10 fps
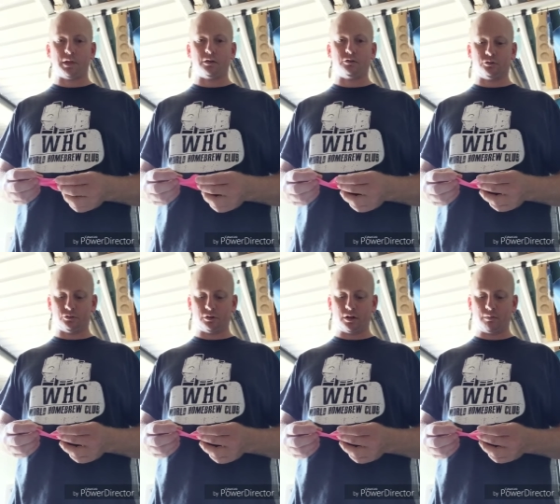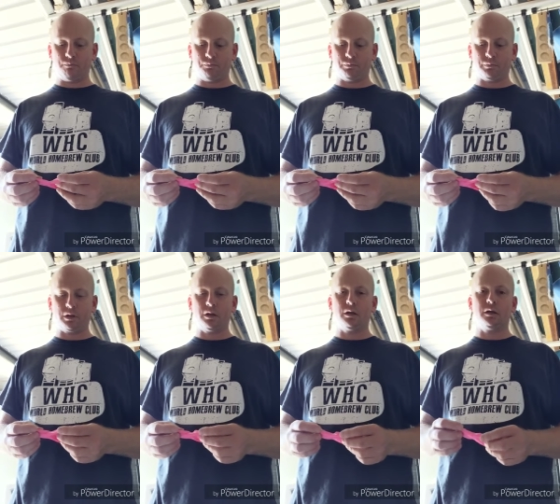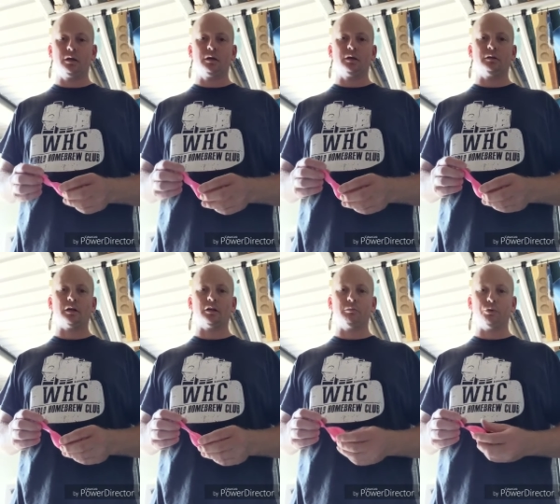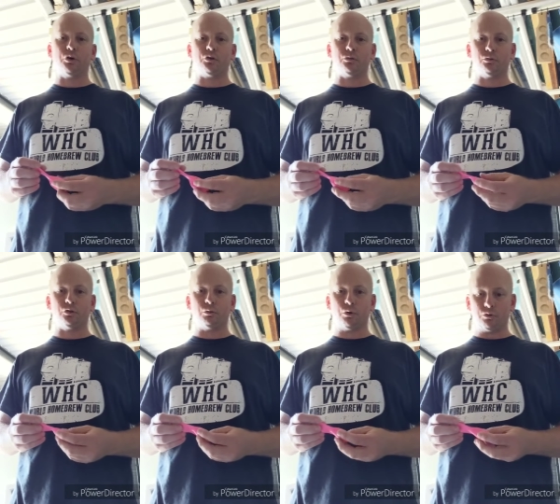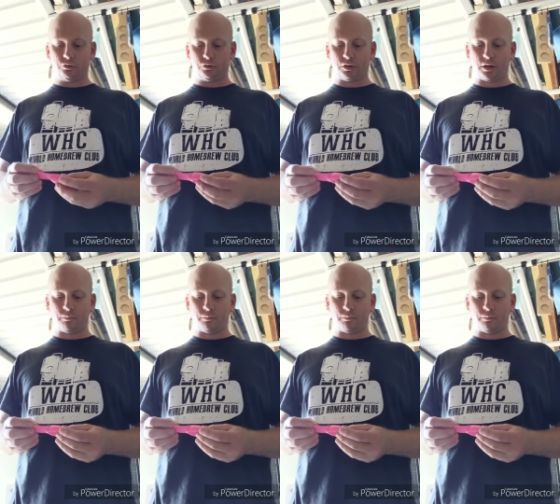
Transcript: That's nothing personal towards